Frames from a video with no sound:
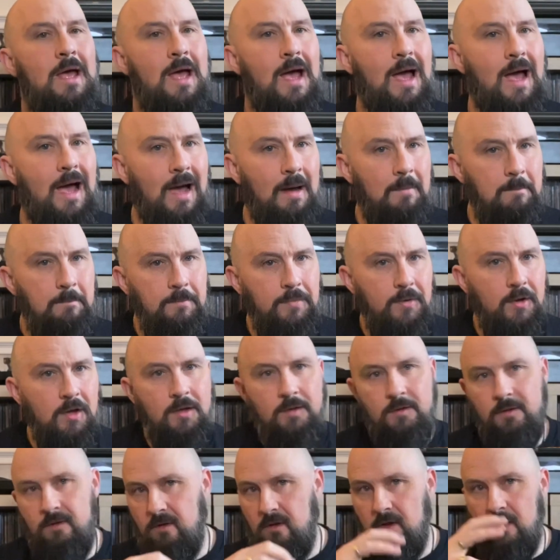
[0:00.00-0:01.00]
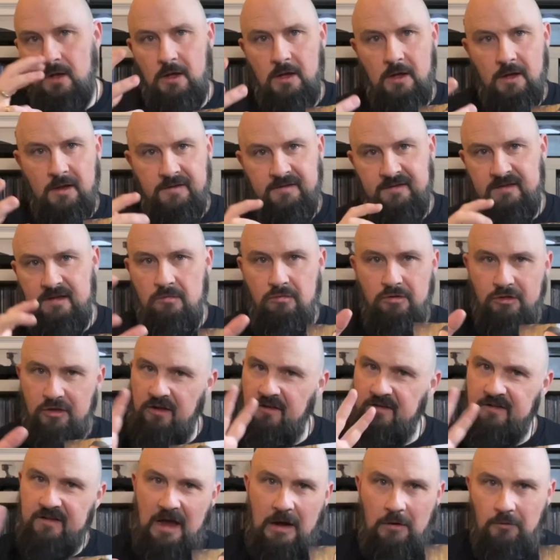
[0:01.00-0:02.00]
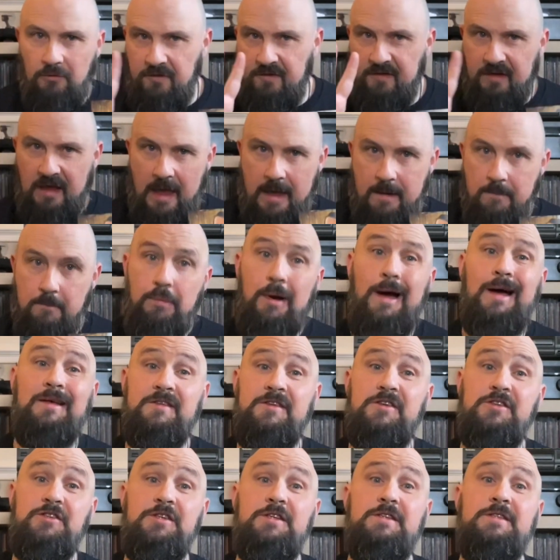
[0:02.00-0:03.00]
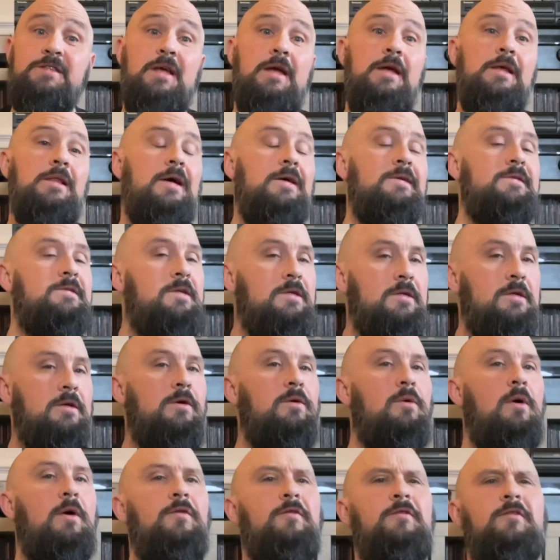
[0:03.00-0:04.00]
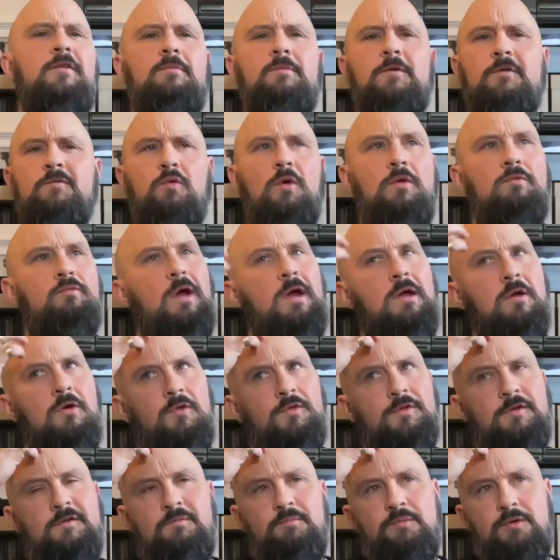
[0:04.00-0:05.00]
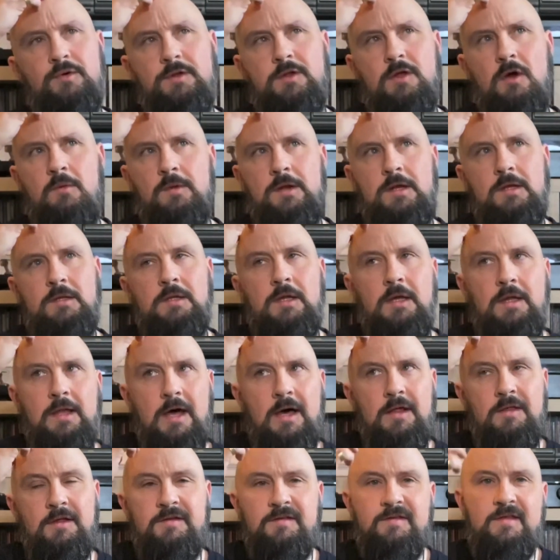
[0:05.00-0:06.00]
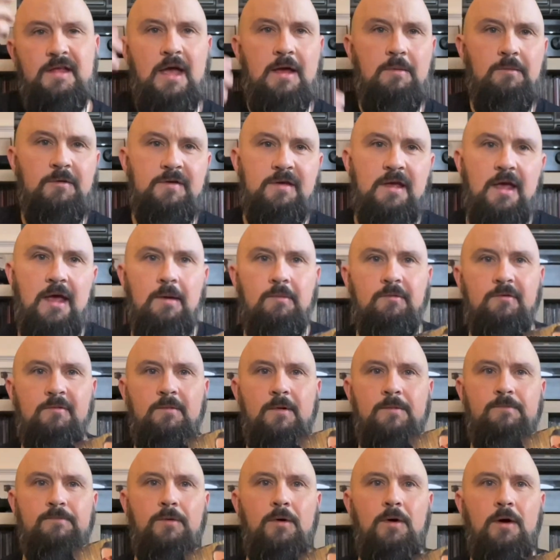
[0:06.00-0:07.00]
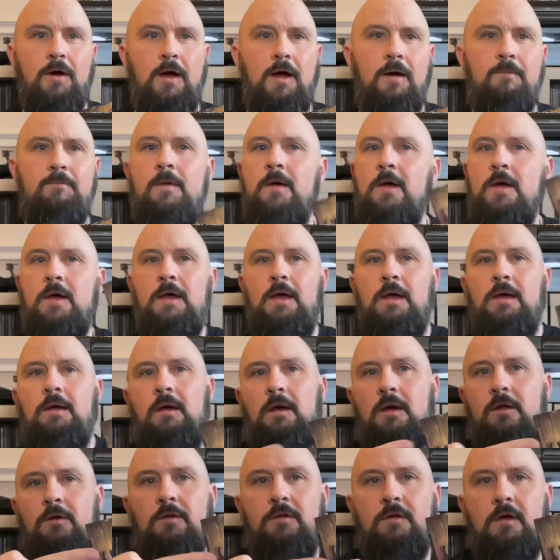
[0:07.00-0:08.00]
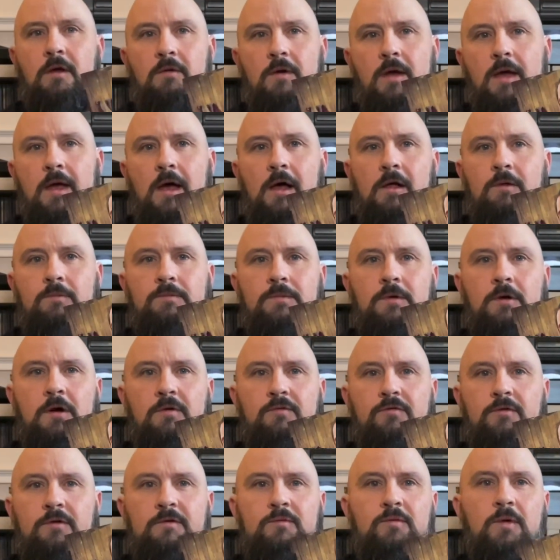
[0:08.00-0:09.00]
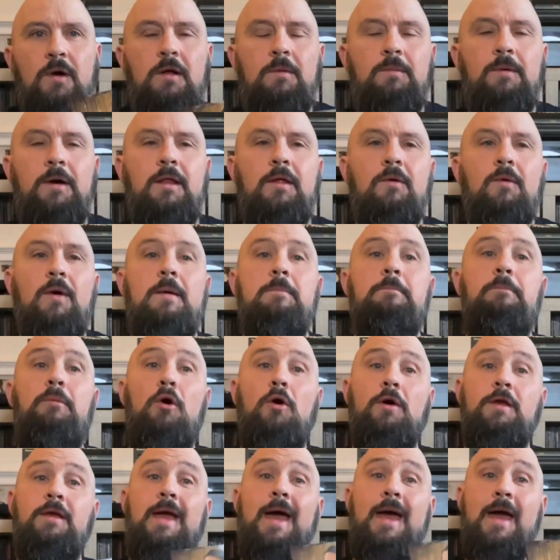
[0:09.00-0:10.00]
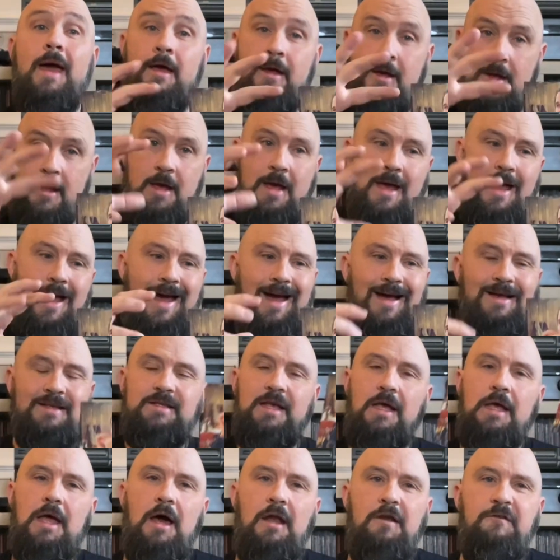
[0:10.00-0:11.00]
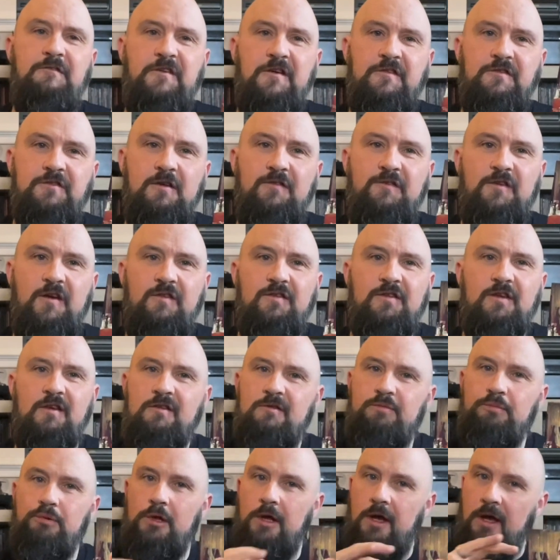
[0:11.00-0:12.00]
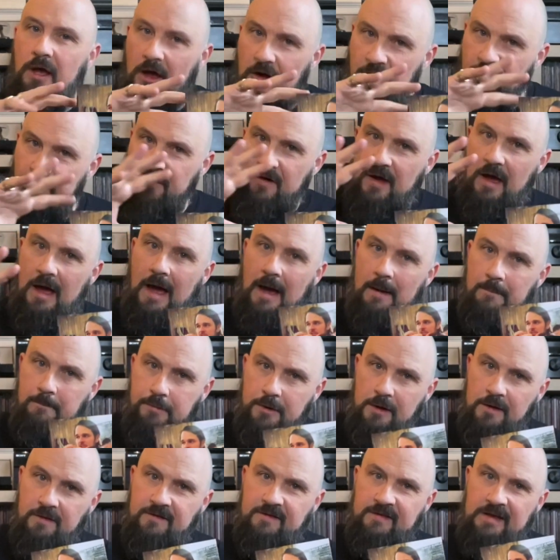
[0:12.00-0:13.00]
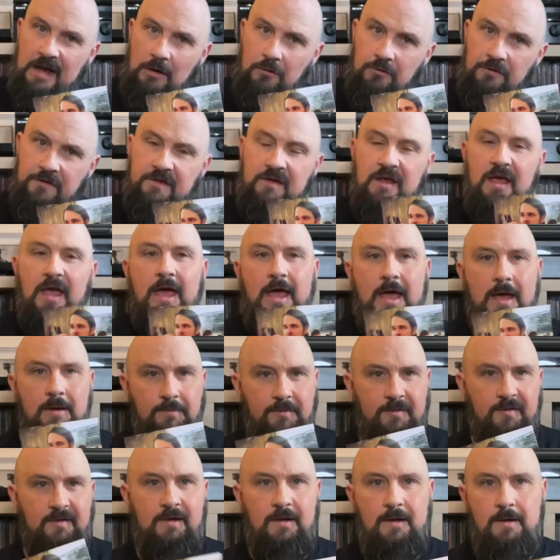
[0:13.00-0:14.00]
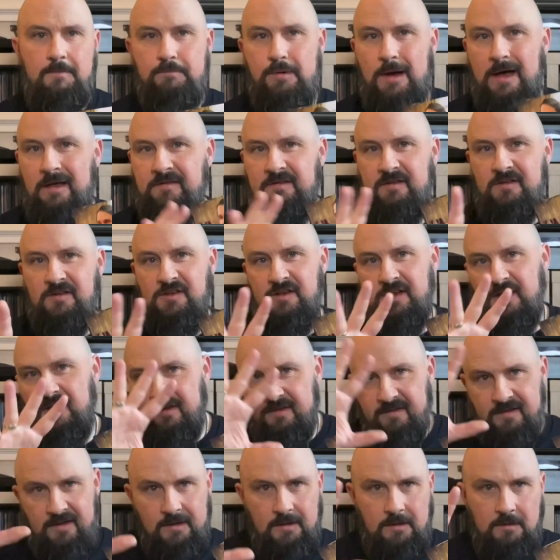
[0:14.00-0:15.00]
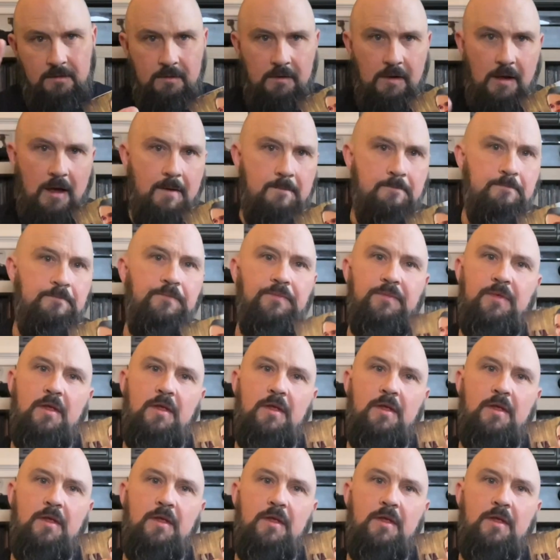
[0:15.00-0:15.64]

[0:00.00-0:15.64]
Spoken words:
ambient synthy soundscape passages that he likes to do on some. There's one record that's predominantly that's name escapes me, but another great album cover as well, by the way. But yeah, it's a kind of 50-50 split of ambient soundscapes, passages and